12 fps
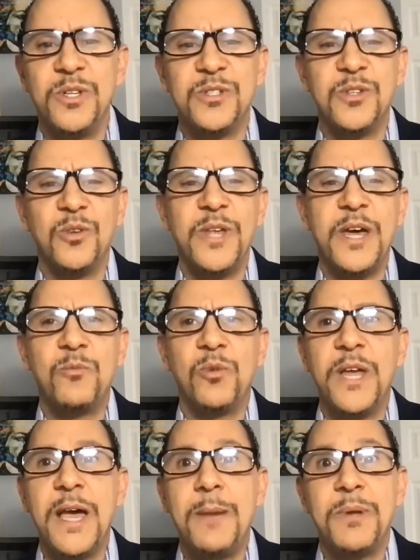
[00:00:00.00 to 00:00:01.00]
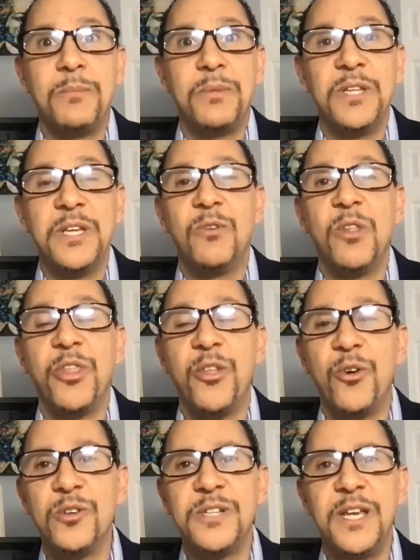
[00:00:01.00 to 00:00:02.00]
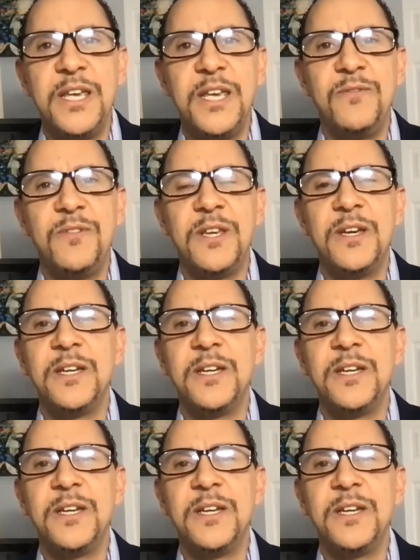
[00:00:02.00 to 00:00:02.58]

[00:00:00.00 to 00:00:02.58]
And so that will happen, I believe, on Thursday evening,